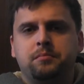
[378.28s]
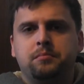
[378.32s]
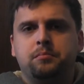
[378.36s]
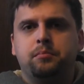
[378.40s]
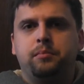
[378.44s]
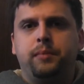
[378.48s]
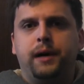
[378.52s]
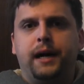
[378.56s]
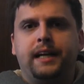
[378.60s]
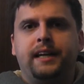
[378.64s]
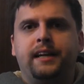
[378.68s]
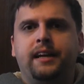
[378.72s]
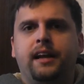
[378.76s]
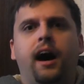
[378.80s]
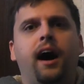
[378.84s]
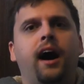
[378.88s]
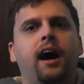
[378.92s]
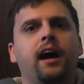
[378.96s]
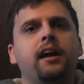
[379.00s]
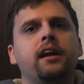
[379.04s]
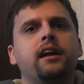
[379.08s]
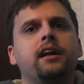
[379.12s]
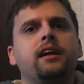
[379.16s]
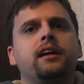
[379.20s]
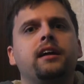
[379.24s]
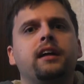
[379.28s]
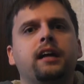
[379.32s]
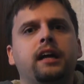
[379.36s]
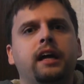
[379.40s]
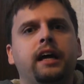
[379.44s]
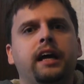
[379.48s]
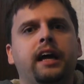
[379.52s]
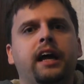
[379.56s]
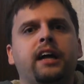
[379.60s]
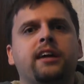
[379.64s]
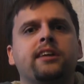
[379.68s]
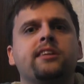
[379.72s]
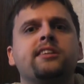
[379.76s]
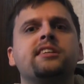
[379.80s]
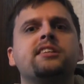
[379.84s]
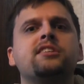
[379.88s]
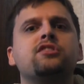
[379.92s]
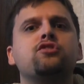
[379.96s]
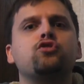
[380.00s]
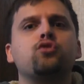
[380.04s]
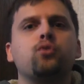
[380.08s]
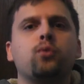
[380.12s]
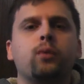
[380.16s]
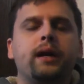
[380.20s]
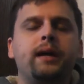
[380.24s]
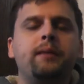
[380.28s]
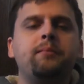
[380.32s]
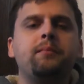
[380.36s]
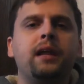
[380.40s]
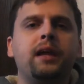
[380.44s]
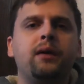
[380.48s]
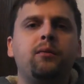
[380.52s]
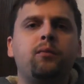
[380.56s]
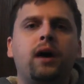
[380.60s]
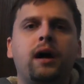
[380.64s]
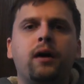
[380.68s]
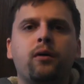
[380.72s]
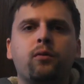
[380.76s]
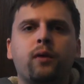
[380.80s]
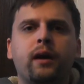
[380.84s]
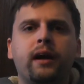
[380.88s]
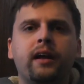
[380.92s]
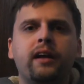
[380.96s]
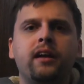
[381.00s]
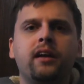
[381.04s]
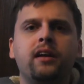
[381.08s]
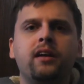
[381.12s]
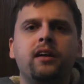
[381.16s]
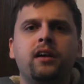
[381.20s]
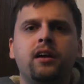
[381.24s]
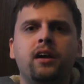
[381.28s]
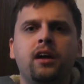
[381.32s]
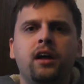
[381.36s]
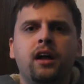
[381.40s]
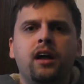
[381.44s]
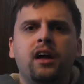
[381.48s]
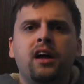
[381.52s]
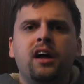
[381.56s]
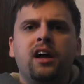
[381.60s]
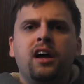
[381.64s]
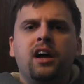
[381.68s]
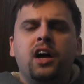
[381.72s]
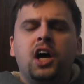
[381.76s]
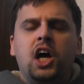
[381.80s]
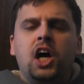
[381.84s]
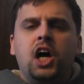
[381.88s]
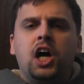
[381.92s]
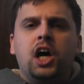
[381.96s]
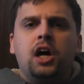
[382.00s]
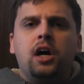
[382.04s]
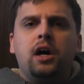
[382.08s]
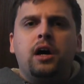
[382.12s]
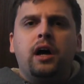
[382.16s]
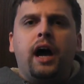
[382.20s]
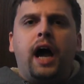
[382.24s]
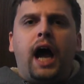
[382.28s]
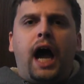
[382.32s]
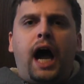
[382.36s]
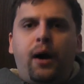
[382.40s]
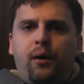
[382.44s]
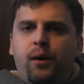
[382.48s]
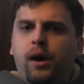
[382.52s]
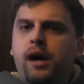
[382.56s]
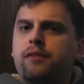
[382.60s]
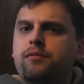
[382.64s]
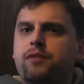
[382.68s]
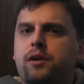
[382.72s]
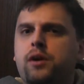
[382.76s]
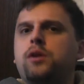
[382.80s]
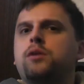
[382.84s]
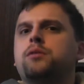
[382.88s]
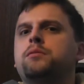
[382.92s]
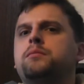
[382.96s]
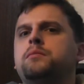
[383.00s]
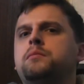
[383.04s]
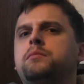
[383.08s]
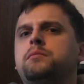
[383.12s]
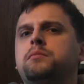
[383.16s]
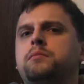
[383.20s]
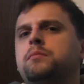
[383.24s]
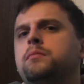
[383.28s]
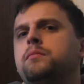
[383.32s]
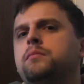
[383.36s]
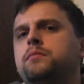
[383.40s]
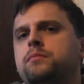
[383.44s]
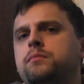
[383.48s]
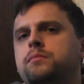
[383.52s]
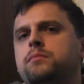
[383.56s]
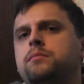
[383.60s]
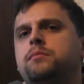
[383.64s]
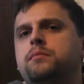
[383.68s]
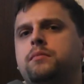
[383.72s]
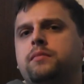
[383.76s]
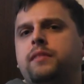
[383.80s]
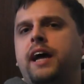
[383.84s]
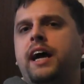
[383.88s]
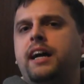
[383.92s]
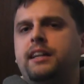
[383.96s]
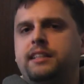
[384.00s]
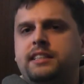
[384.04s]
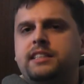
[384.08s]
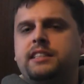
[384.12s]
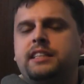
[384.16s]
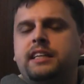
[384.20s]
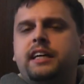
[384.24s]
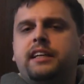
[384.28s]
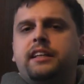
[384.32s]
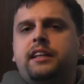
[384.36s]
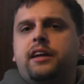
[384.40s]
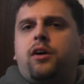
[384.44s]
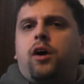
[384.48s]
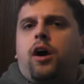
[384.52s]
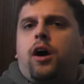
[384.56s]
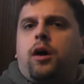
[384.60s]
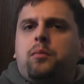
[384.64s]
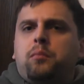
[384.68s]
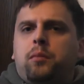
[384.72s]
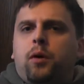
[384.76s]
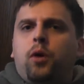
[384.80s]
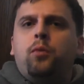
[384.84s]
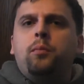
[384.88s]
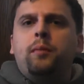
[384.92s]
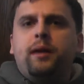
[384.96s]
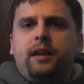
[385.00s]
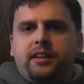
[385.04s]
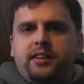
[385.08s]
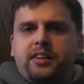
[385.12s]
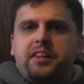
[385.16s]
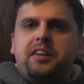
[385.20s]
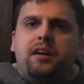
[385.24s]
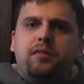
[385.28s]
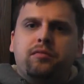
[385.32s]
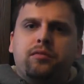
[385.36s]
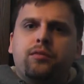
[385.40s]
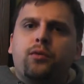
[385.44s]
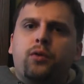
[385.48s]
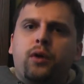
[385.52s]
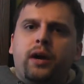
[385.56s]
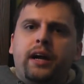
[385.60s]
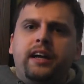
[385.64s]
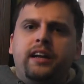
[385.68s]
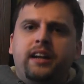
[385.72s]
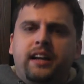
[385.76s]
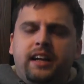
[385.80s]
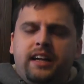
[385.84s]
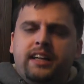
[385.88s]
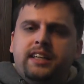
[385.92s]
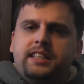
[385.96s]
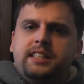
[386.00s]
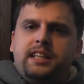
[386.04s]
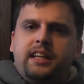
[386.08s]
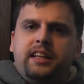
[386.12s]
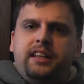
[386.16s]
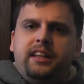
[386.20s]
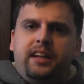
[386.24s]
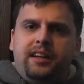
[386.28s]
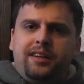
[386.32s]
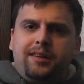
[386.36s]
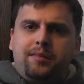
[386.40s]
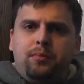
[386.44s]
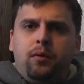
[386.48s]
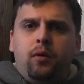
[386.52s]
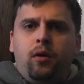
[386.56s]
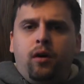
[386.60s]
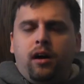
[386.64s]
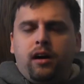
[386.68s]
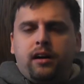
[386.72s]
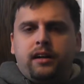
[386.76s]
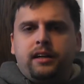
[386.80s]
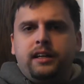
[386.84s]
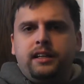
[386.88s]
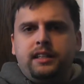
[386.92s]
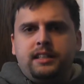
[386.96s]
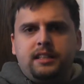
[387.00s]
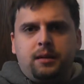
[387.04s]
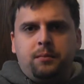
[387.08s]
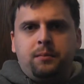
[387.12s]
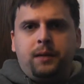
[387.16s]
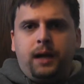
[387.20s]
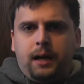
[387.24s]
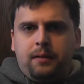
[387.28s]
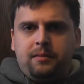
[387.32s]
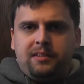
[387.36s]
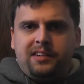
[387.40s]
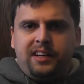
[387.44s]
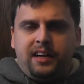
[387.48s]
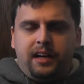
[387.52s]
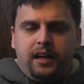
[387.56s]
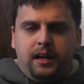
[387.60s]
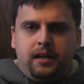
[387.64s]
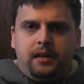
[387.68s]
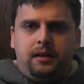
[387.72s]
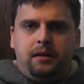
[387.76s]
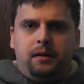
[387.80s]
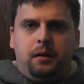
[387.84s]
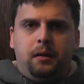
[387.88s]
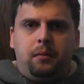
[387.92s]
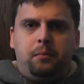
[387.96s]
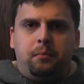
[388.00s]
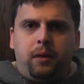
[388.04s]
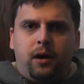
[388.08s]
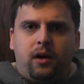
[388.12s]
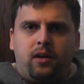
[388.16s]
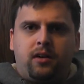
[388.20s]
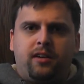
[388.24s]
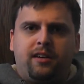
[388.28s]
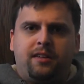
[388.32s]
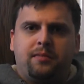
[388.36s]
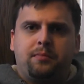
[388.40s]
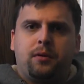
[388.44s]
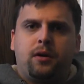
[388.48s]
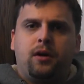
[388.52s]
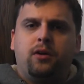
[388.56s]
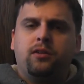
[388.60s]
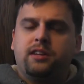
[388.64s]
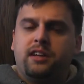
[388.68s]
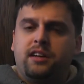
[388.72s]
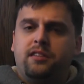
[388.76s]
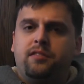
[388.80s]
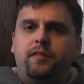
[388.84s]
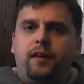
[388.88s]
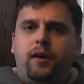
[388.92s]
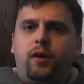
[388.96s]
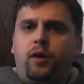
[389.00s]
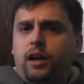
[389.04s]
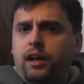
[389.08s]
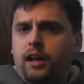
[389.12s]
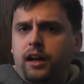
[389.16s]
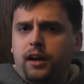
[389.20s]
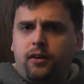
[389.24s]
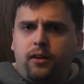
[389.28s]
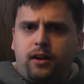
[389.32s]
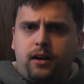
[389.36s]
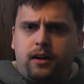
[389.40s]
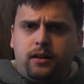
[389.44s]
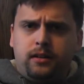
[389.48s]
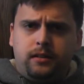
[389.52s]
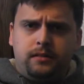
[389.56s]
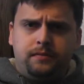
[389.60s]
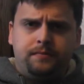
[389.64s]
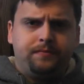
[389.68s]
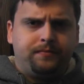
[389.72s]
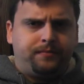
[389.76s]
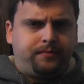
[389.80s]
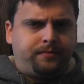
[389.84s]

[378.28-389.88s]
but not extremely well written. However, that said, there are moments of greatness in this book. Sometimes Barker's prose is very lyrical,